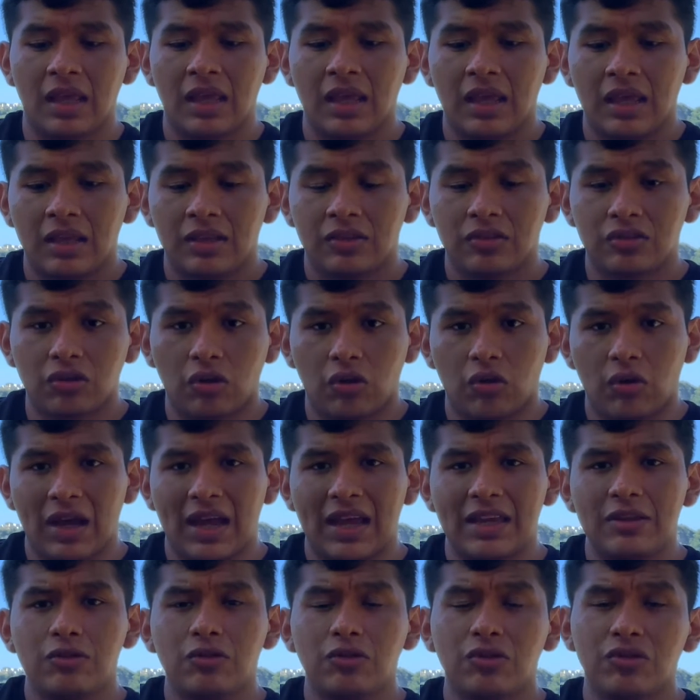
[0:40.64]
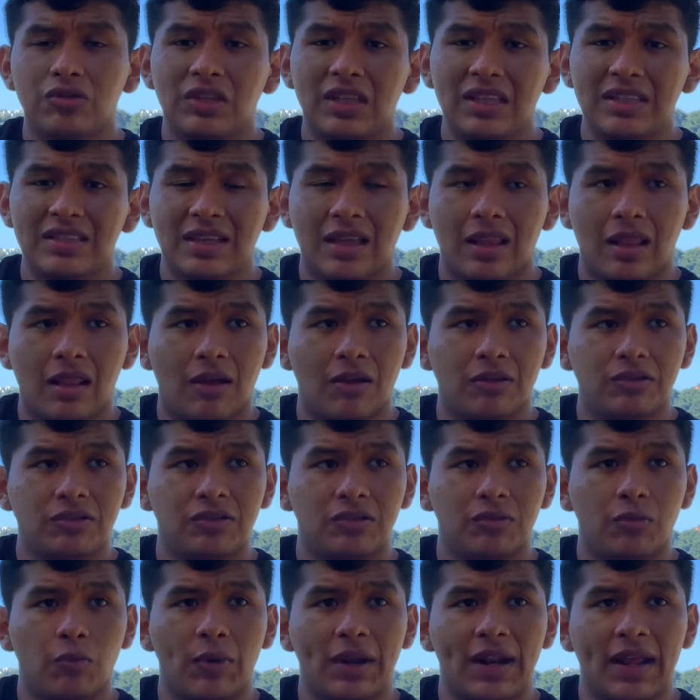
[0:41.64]
So I use this a lot
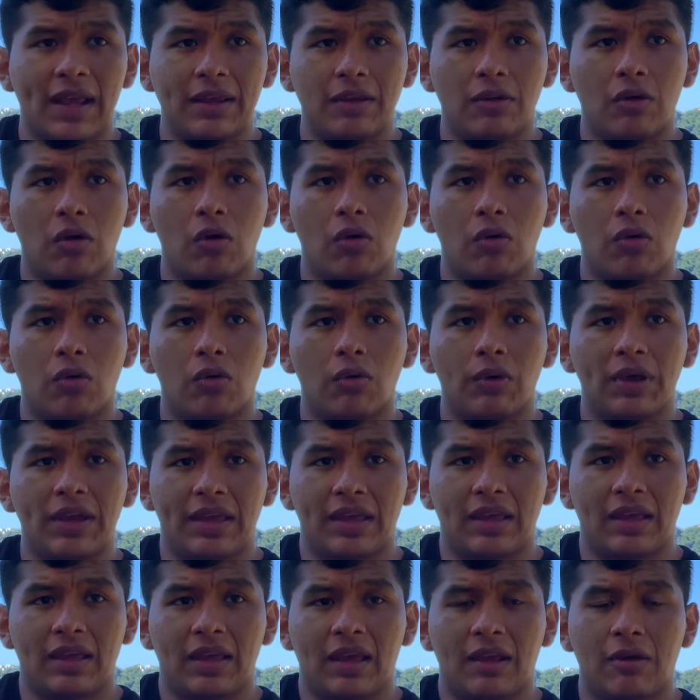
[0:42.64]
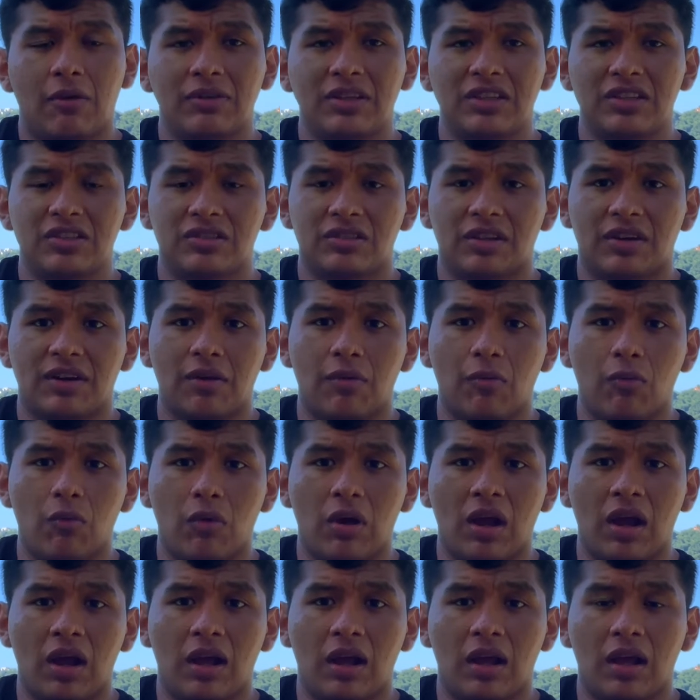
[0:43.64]
when I go and I'm gonna start
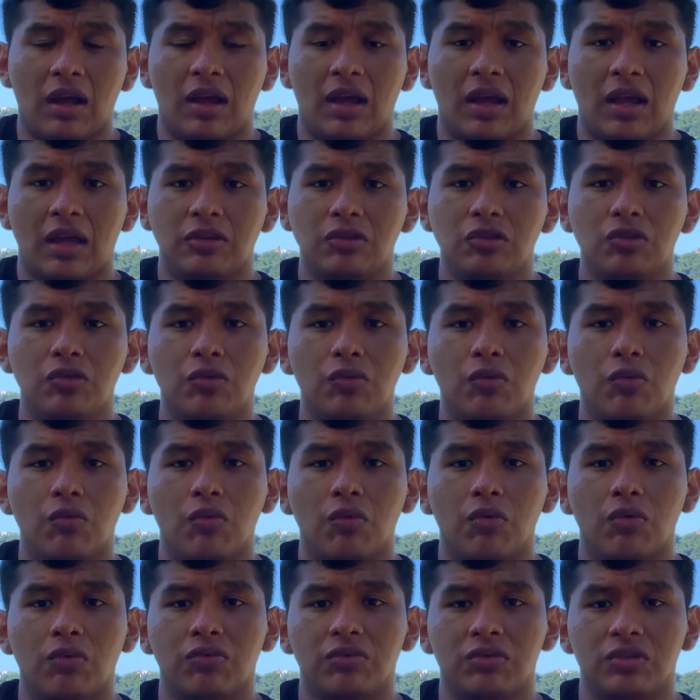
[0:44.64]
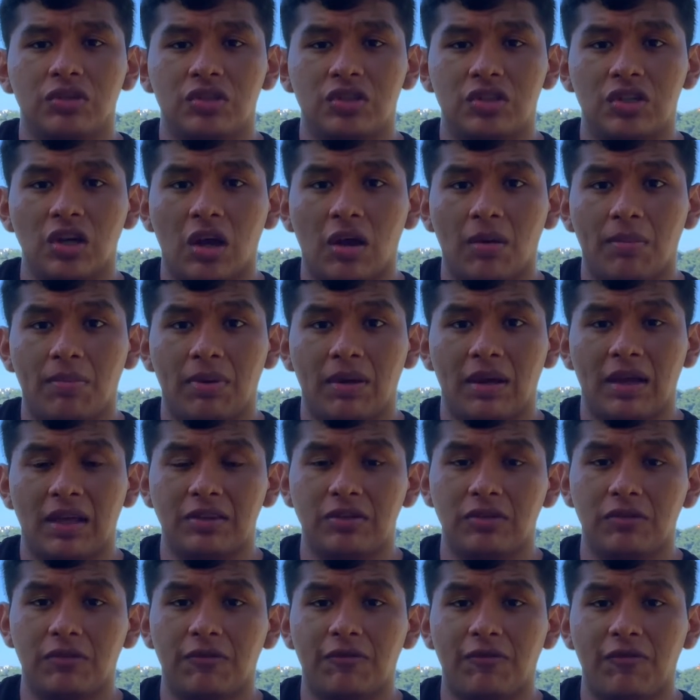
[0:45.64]
a new job, a
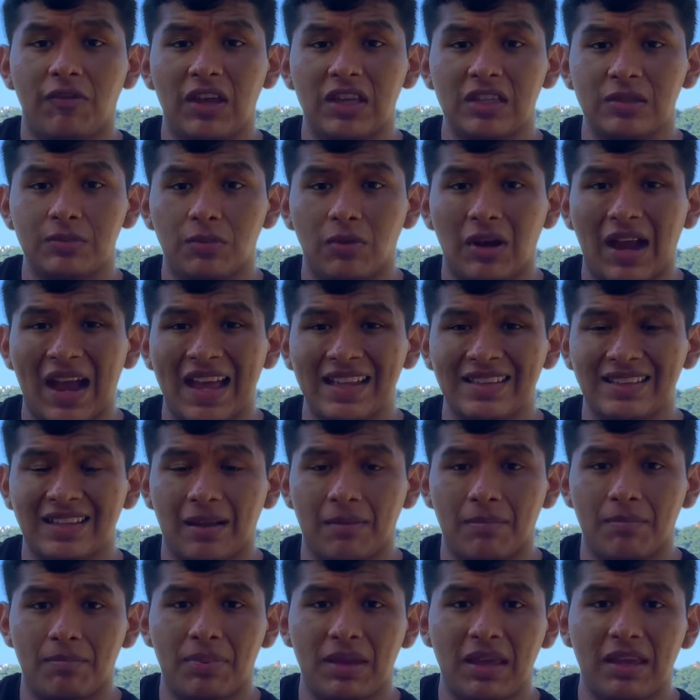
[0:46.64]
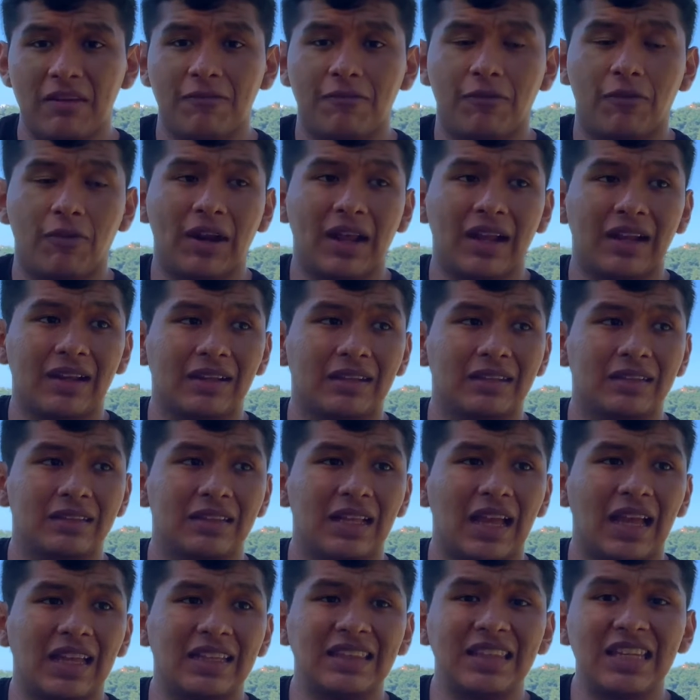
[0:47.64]
new Facebook ad campaign for
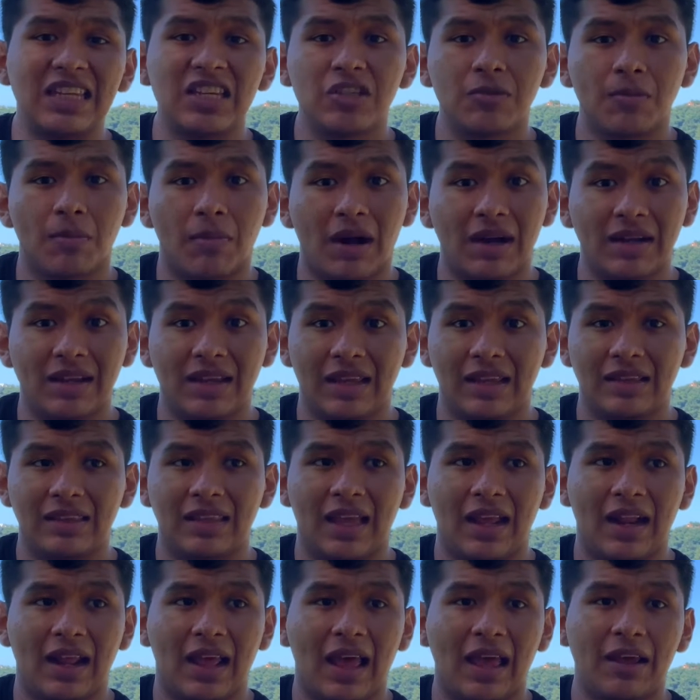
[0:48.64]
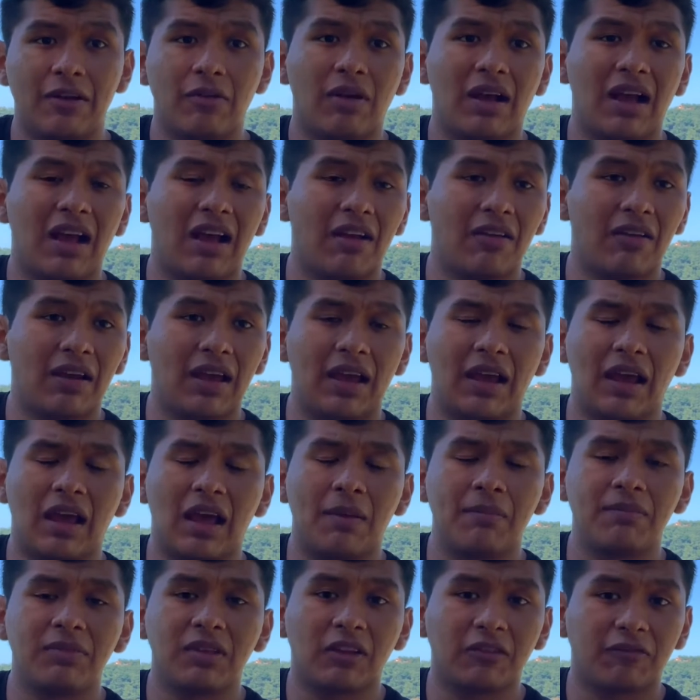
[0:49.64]
a niche market that I don't have,
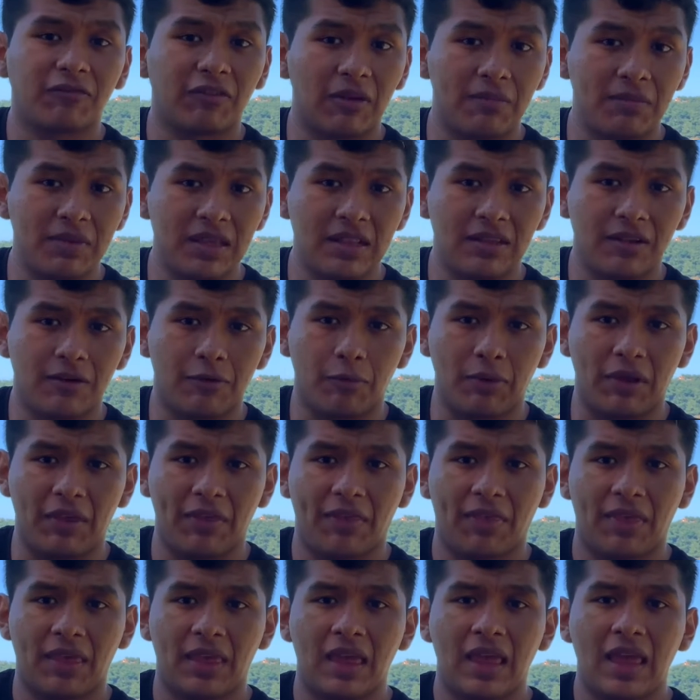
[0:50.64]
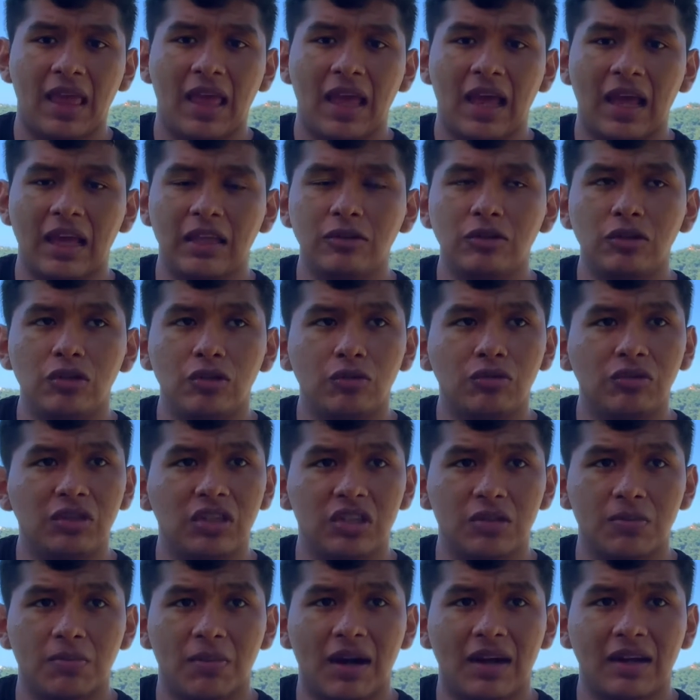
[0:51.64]
I'm not familiar with, a new
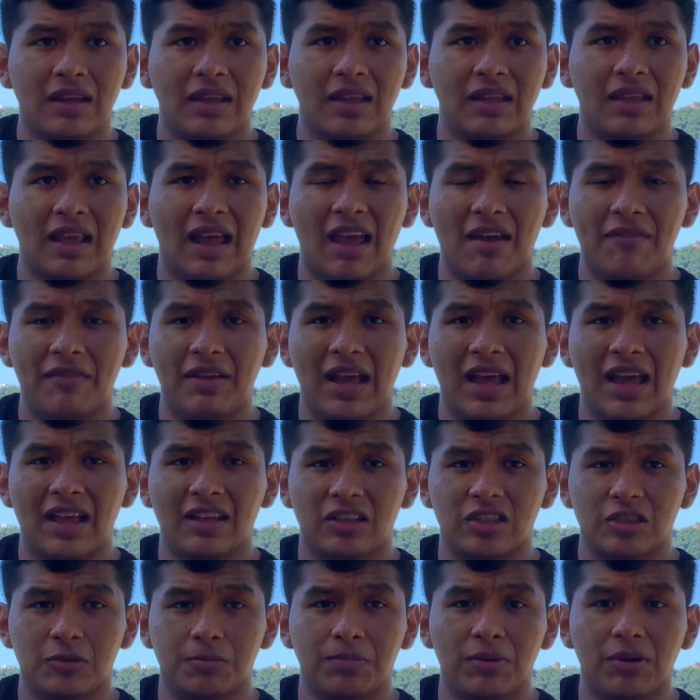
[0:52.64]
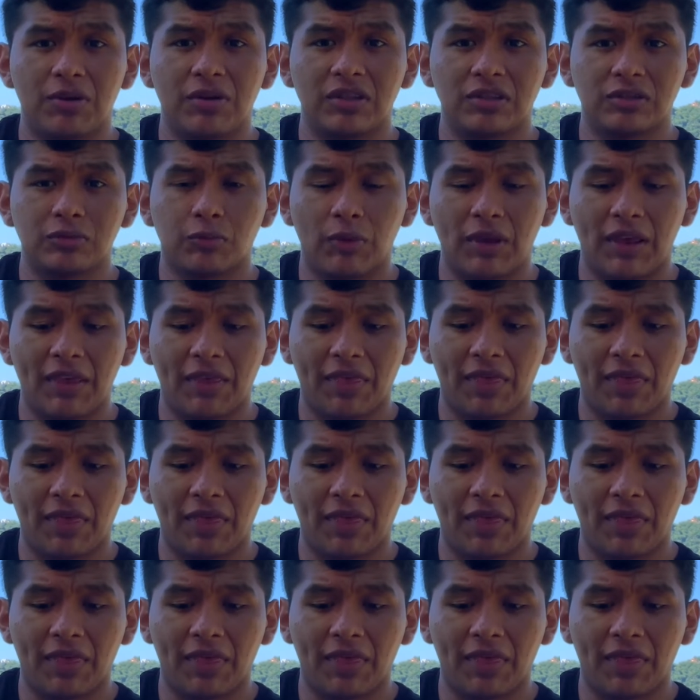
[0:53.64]
niche market I haven't had experience with.